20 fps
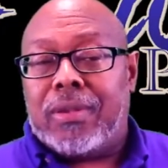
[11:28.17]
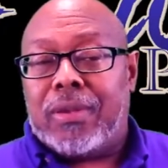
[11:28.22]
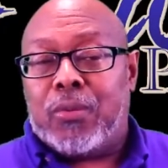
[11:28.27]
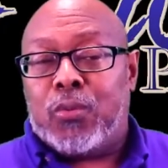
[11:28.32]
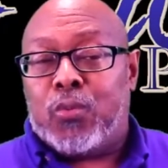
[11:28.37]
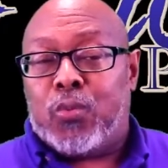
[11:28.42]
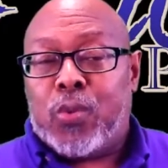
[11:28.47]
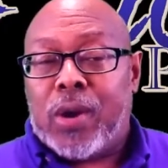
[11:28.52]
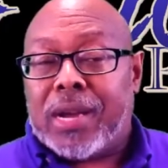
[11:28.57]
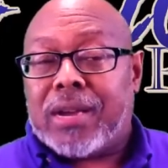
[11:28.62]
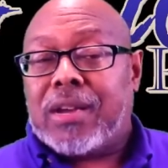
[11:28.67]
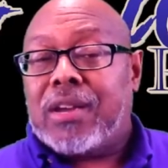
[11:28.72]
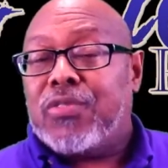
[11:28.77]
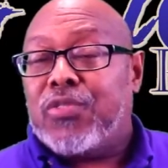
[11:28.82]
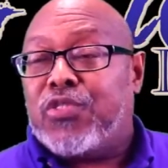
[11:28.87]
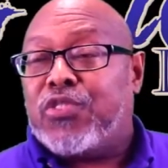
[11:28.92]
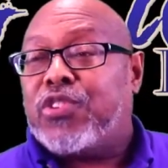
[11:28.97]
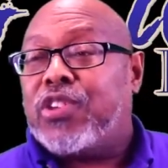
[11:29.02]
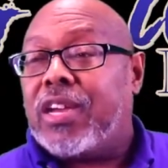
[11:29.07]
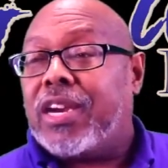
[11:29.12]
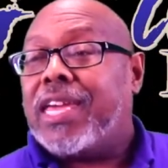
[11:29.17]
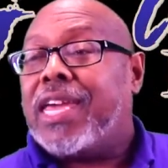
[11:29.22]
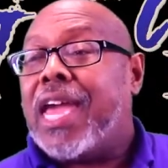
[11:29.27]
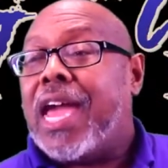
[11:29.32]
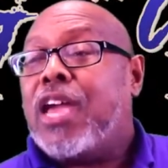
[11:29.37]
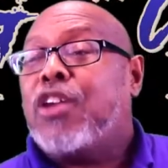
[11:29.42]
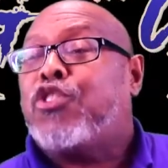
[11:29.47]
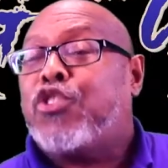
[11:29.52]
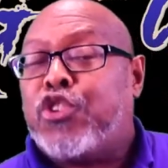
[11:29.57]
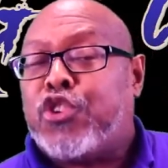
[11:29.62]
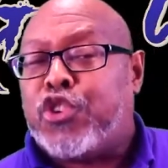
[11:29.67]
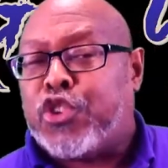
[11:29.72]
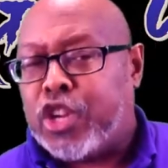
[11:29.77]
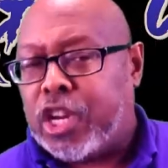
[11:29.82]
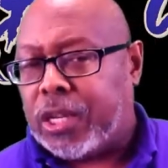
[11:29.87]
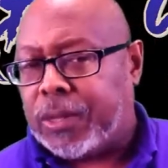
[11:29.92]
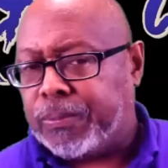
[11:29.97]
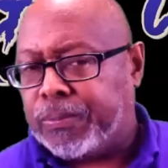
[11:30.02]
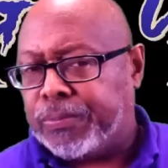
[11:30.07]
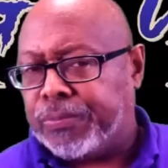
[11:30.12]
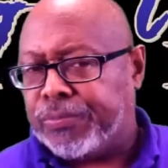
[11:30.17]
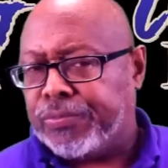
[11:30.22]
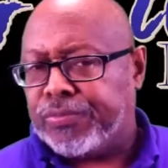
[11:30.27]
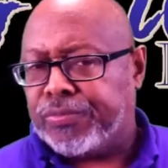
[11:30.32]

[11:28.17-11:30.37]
reconciliation